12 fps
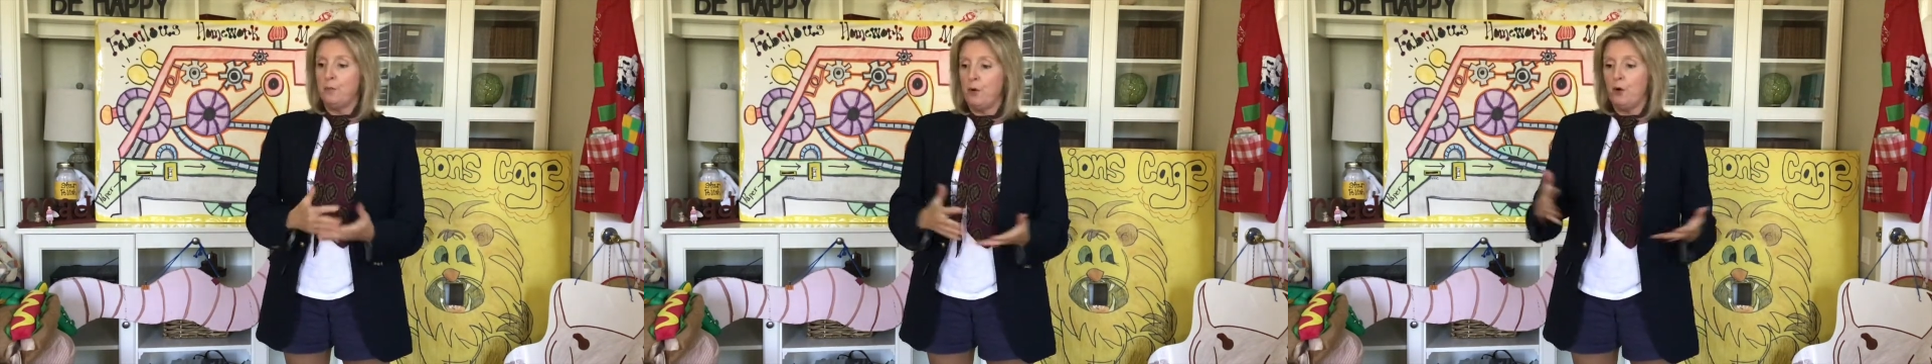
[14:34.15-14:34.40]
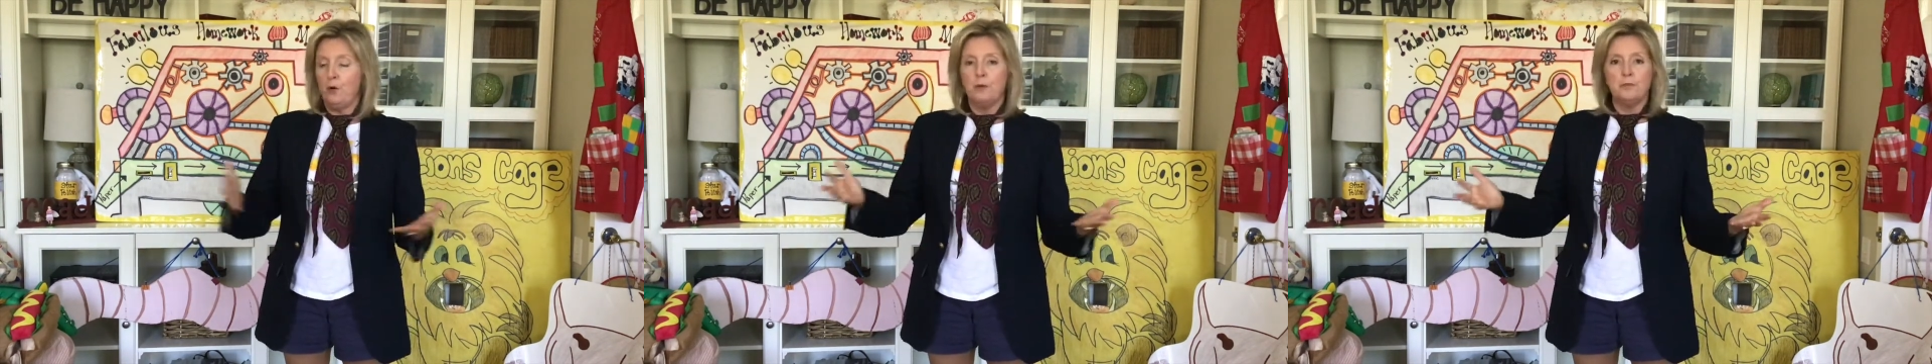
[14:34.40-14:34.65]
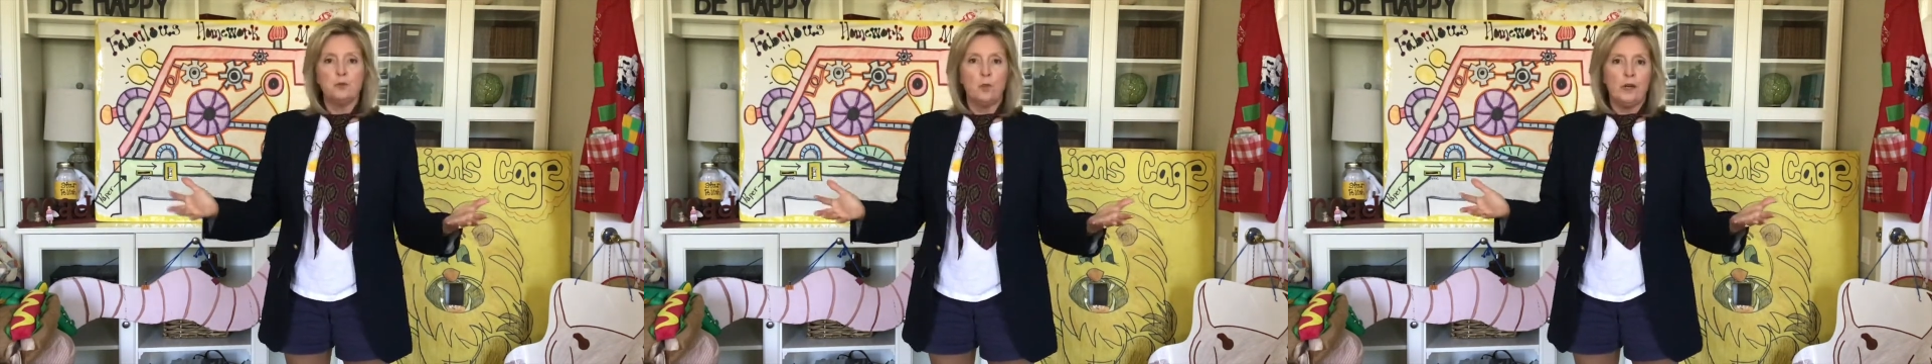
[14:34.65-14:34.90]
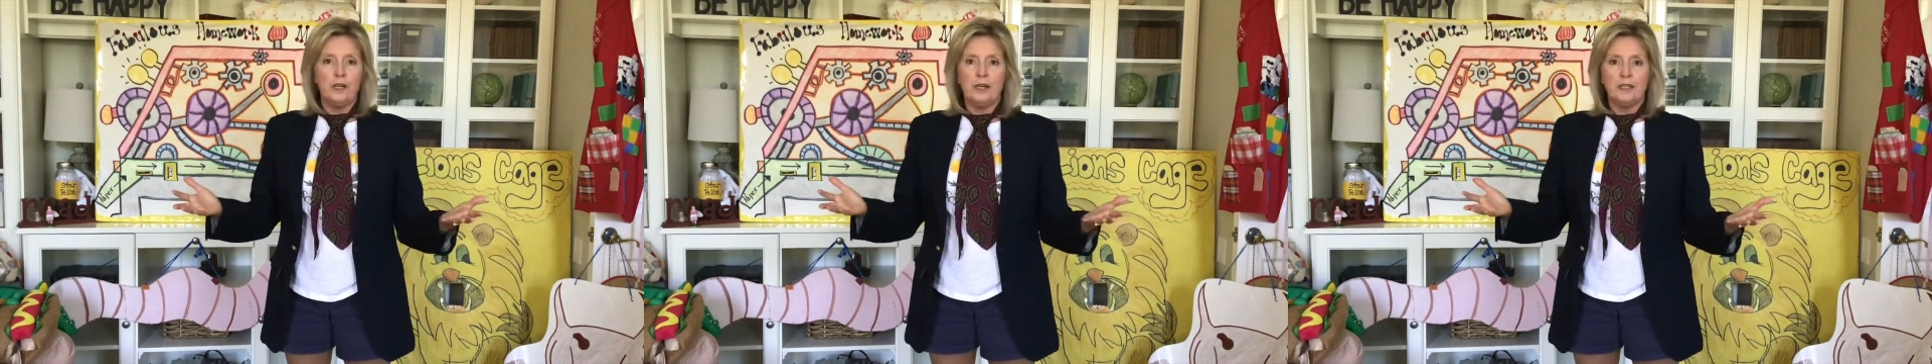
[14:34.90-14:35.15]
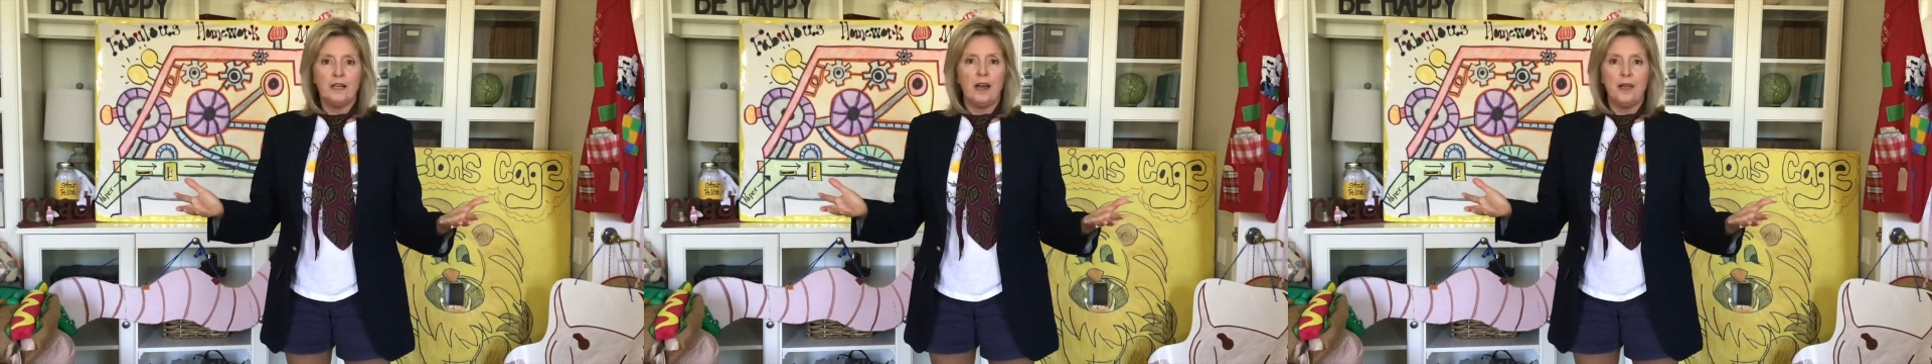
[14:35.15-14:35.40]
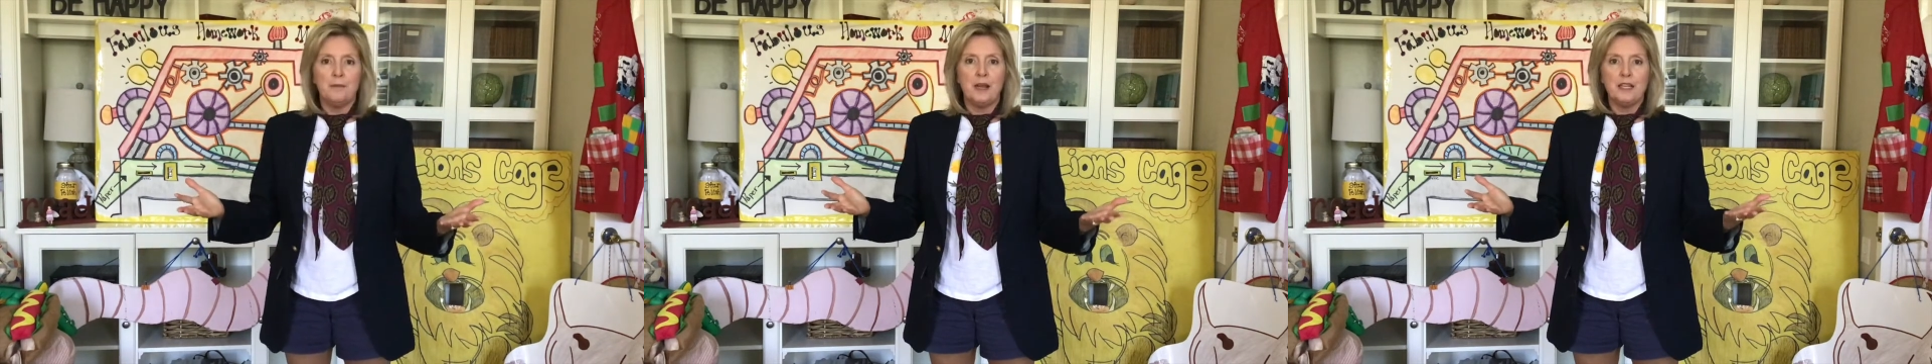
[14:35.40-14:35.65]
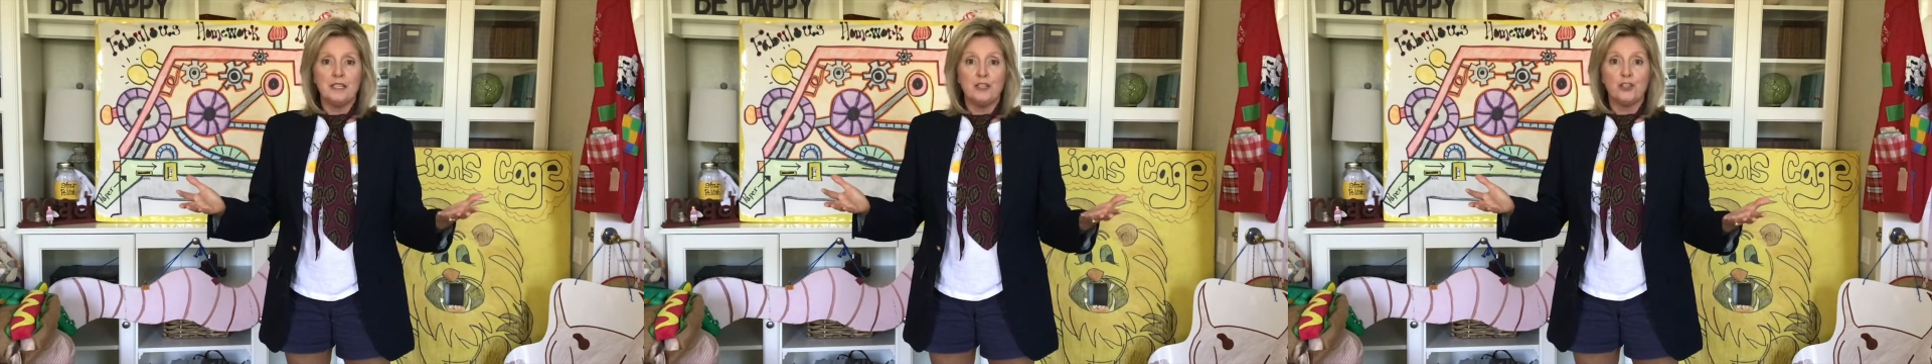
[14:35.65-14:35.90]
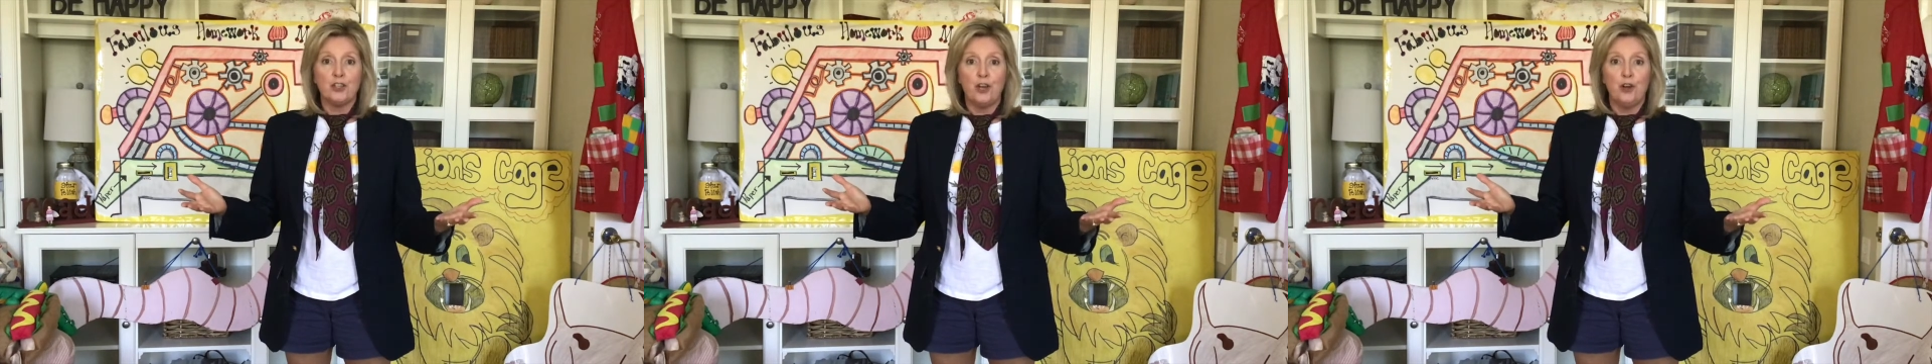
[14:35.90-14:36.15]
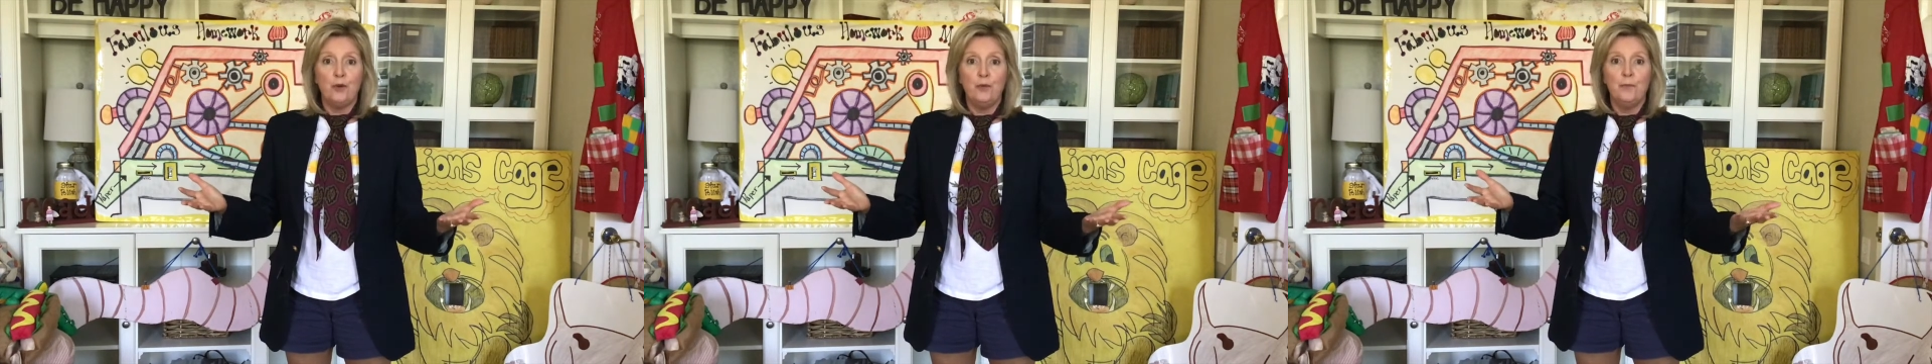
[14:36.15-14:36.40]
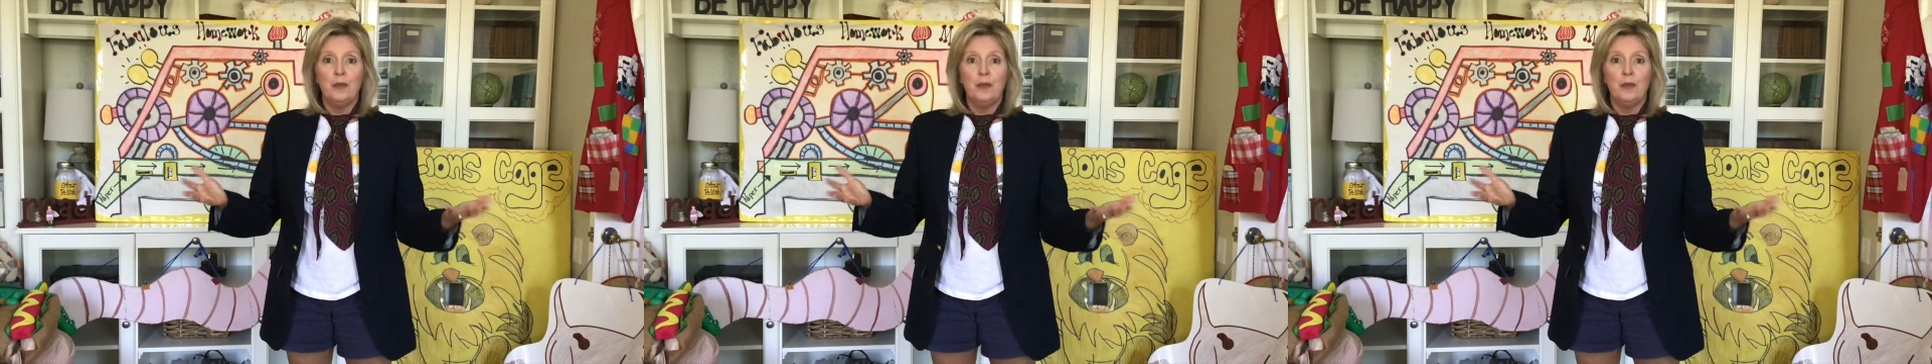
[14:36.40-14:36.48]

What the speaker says: poems one at a time, nice and slow.